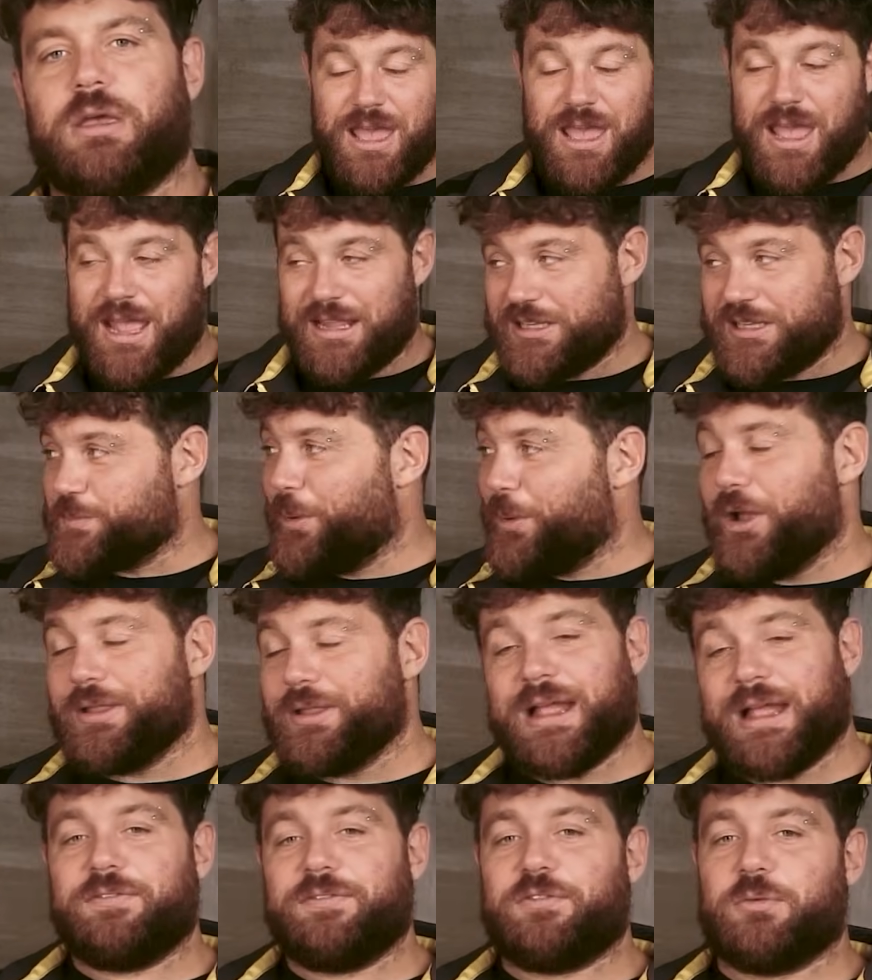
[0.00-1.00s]
At this point,
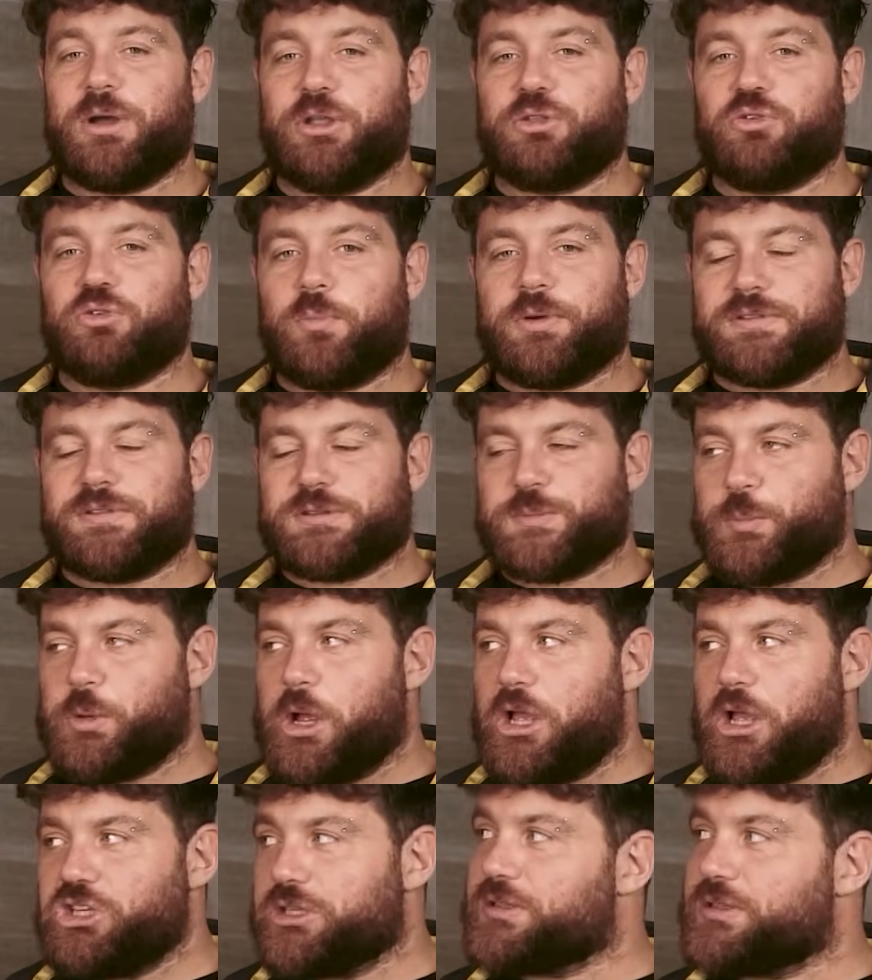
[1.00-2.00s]
I leave you my two previous
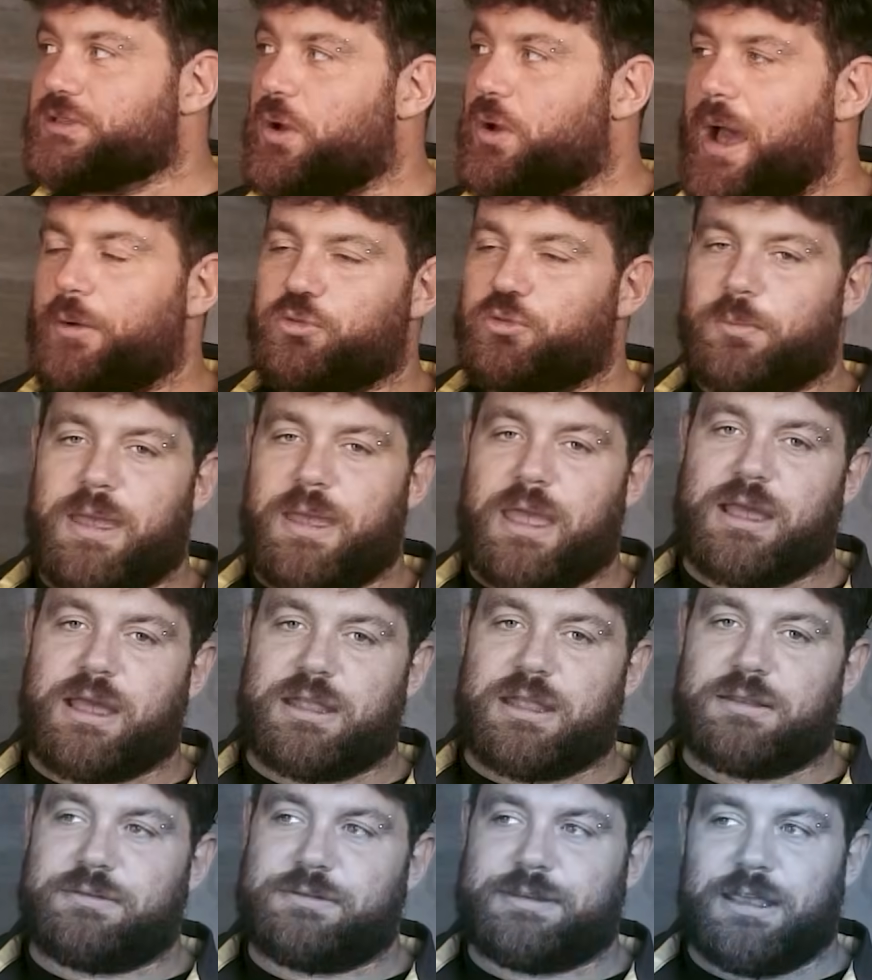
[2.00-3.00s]
projects, so how to make
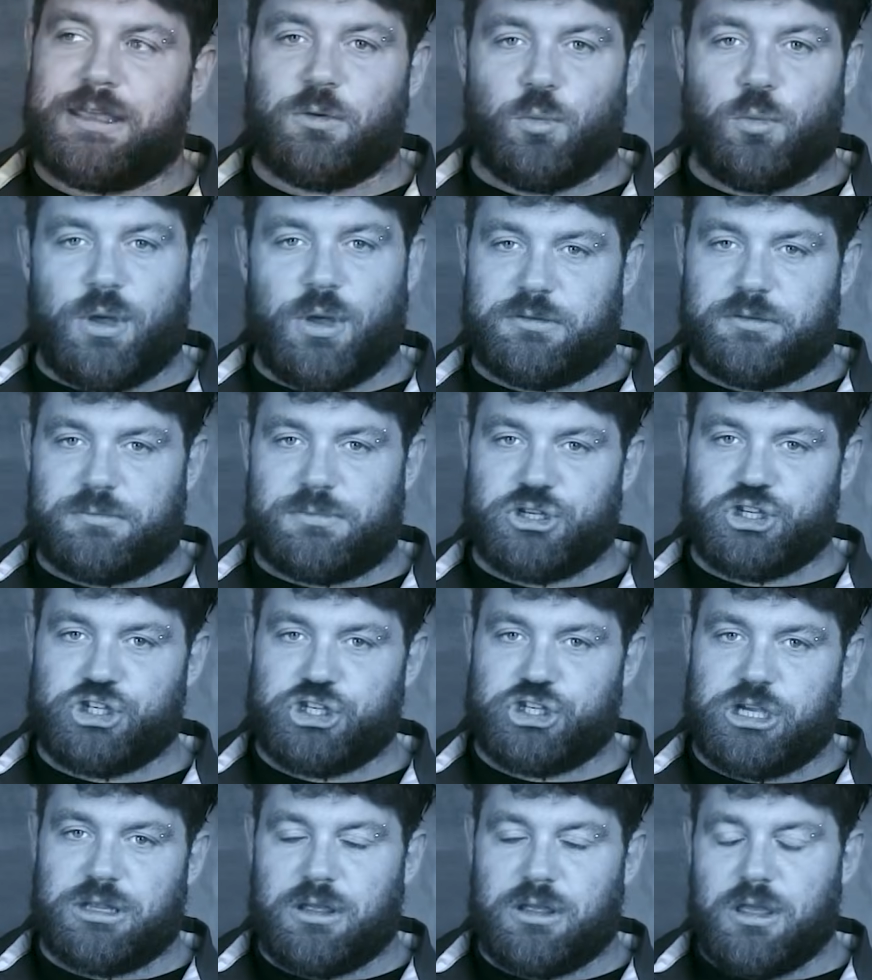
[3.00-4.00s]
a TIG welding
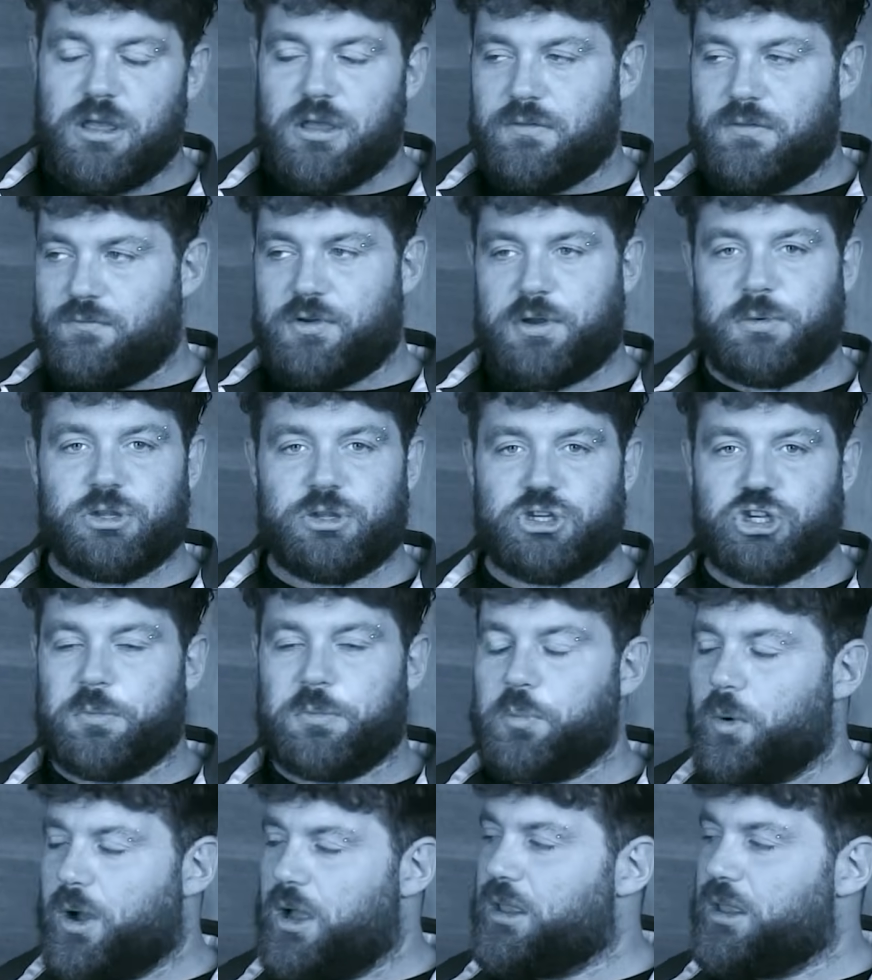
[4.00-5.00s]
machine, very
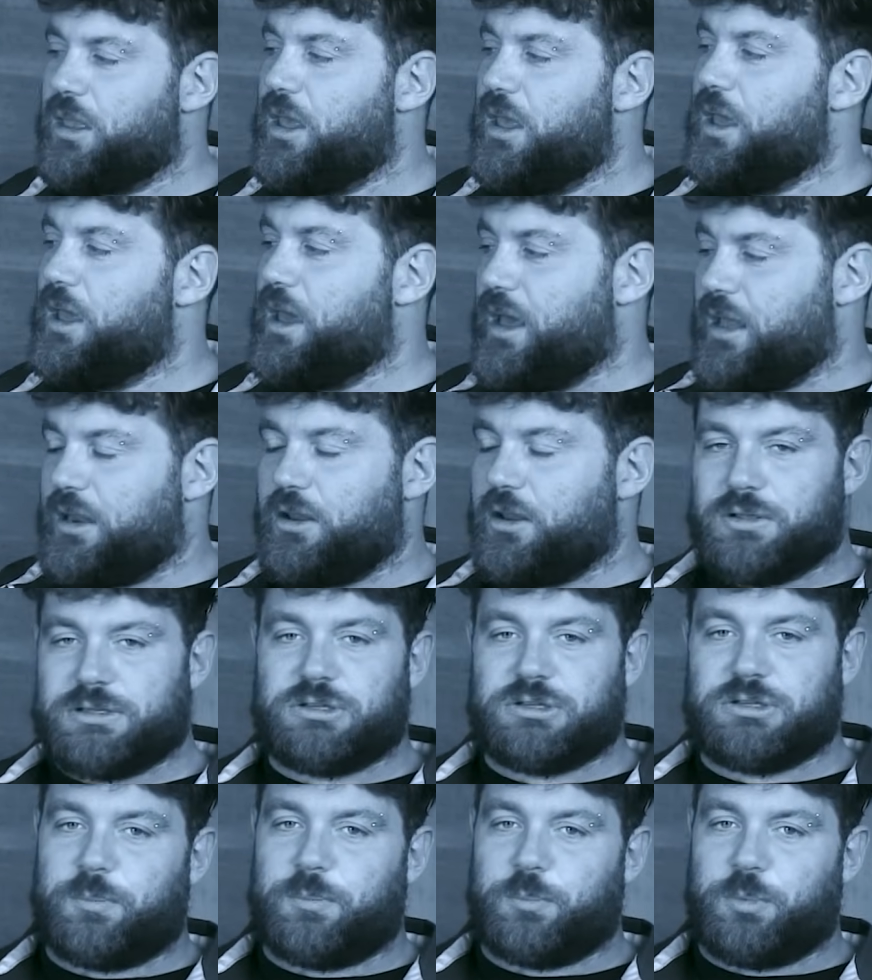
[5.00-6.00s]
cheap one, and
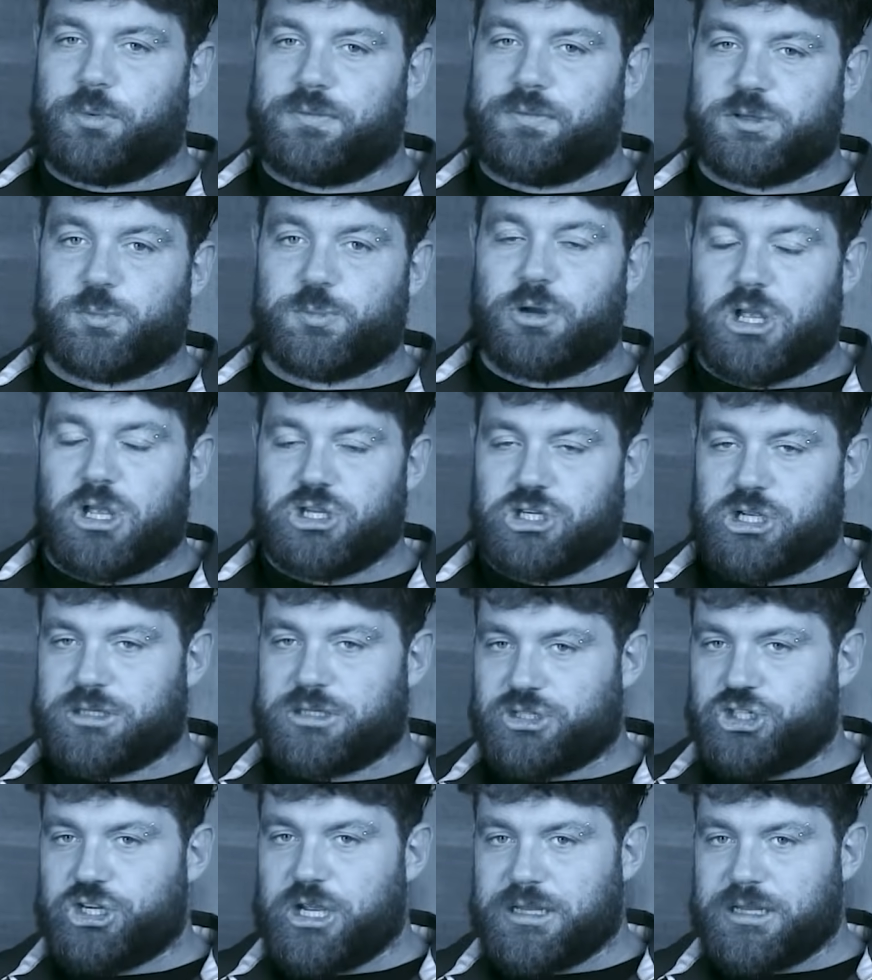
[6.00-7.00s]
also the previous project.
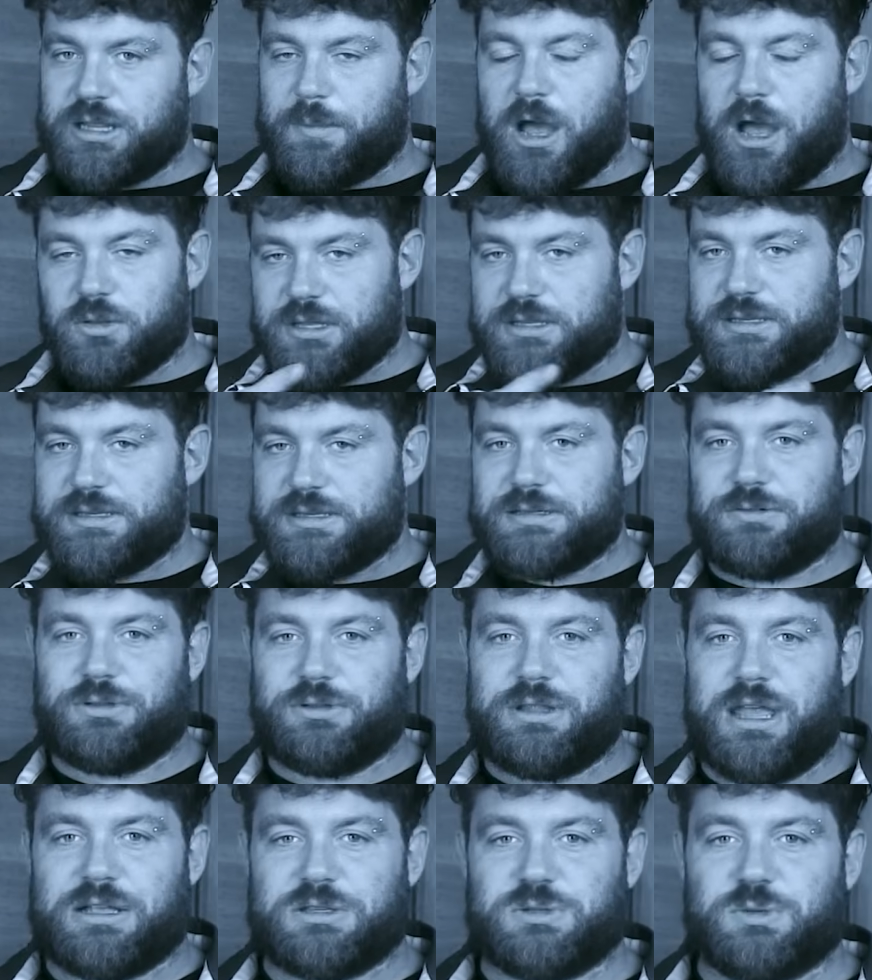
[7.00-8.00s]
Check them out and see you
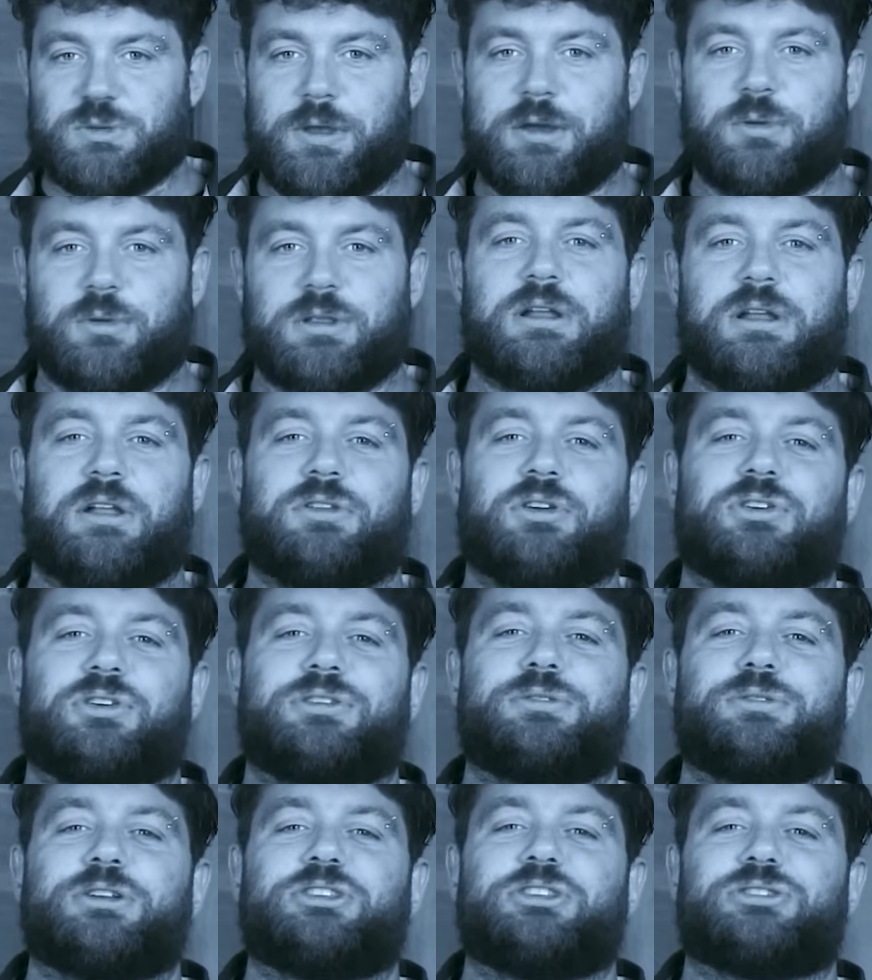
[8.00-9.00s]
next week with another
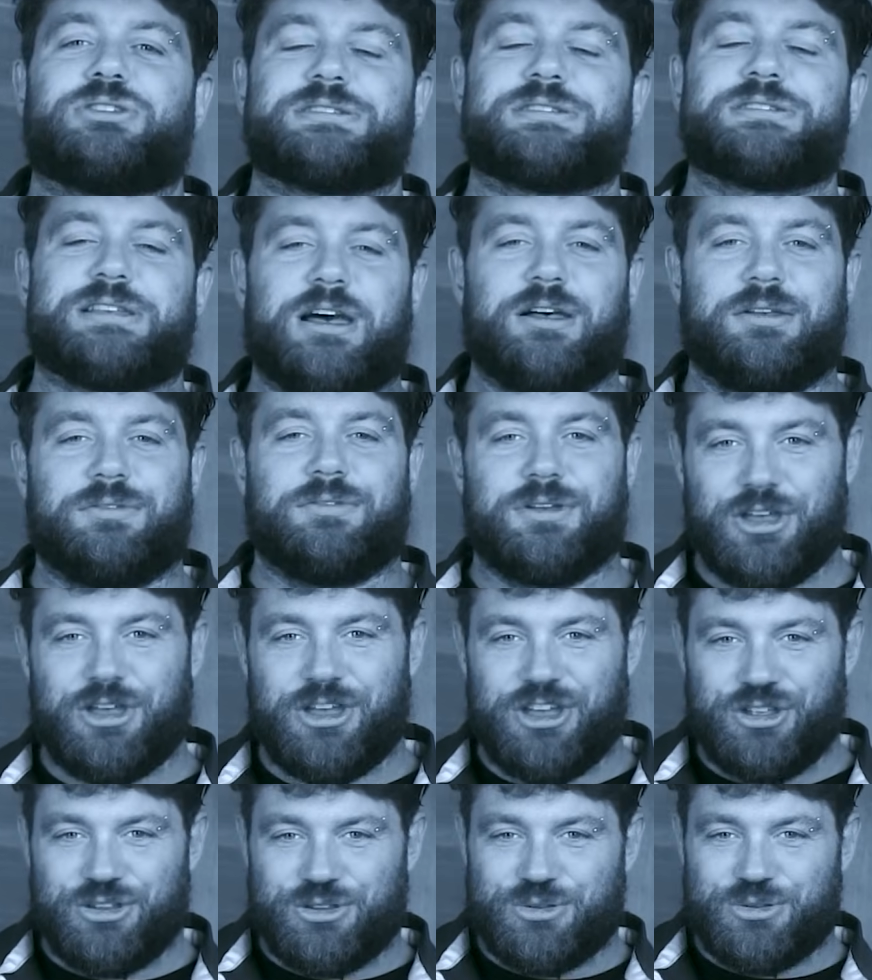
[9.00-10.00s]
do-it-yourself
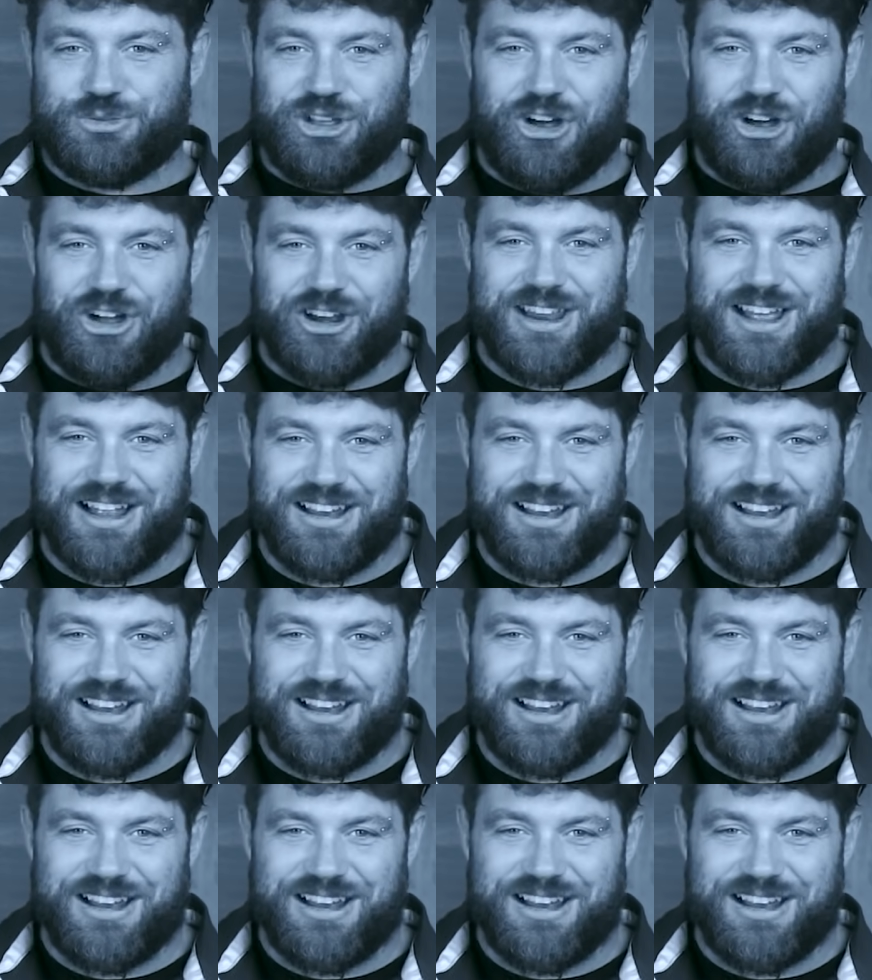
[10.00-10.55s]
tutorial.